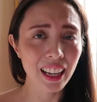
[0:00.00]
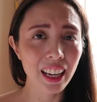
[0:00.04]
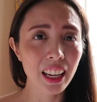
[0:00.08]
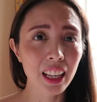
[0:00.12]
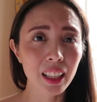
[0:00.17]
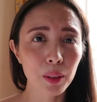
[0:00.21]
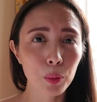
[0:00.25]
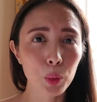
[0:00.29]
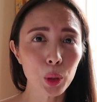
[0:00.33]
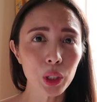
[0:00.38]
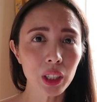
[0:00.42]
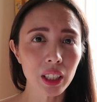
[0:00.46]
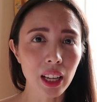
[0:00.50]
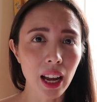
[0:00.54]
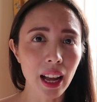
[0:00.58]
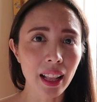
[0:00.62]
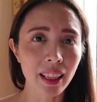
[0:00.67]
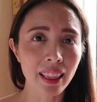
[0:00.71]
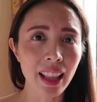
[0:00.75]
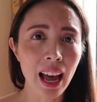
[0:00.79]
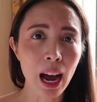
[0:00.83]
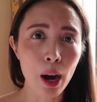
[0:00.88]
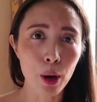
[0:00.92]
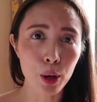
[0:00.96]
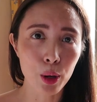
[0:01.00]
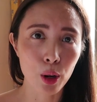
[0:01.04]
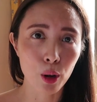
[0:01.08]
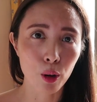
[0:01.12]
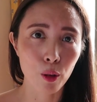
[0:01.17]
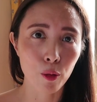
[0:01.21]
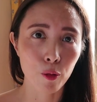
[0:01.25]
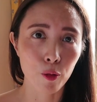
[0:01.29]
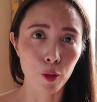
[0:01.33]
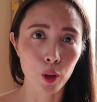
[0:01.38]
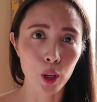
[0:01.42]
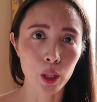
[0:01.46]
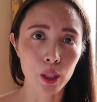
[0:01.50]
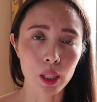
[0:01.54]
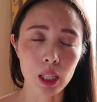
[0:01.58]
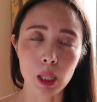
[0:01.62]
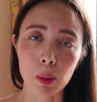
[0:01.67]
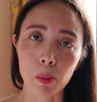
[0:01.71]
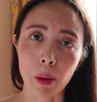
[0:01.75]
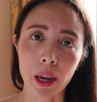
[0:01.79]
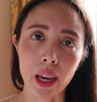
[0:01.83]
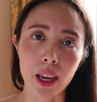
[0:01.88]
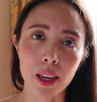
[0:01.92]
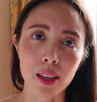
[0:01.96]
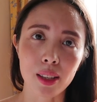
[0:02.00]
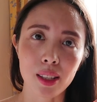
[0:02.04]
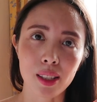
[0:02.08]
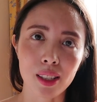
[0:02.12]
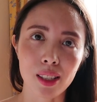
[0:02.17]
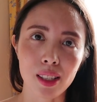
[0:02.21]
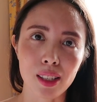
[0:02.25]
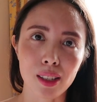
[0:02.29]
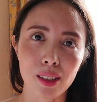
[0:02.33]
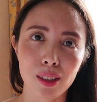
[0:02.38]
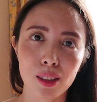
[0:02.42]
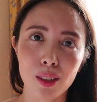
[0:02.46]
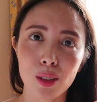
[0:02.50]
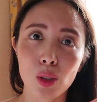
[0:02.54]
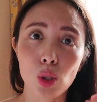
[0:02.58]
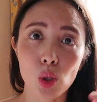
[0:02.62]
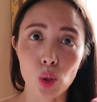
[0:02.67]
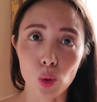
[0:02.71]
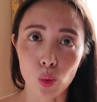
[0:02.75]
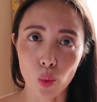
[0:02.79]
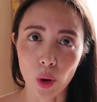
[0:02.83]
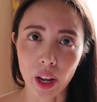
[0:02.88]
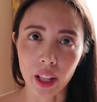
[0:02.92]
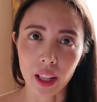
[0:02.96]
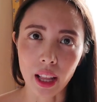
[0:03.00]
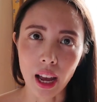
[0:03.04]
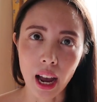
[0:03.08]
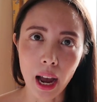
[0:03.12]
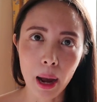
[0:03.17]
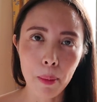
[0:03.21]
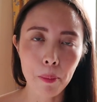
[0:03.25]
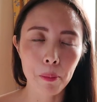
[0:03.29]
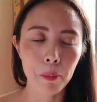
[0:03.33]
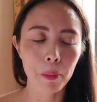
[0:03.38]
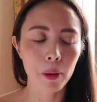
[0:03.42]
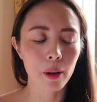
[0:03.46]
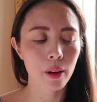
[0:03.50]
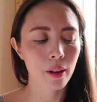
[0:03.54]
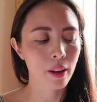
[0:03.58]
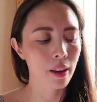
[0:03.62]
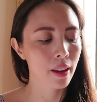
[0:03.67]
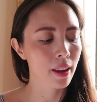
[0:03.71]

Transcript: it would allow your foot space to swell up